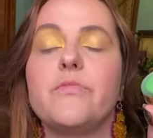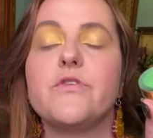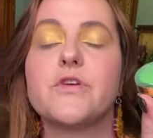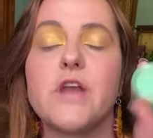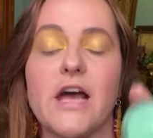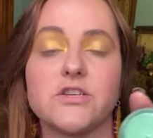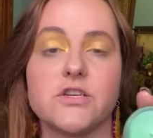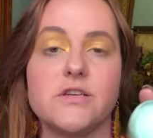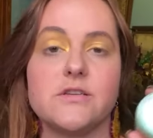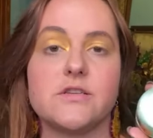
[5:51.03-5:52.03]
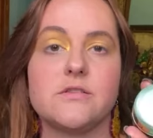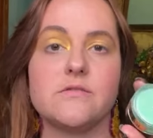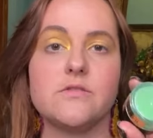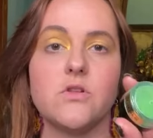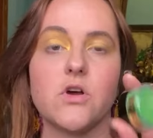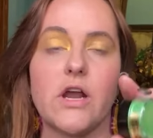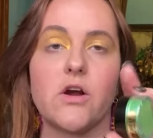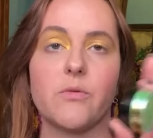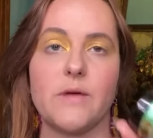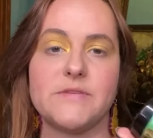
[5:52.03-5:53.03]
You can actually look at
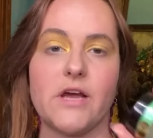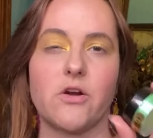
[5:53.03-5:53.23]
our website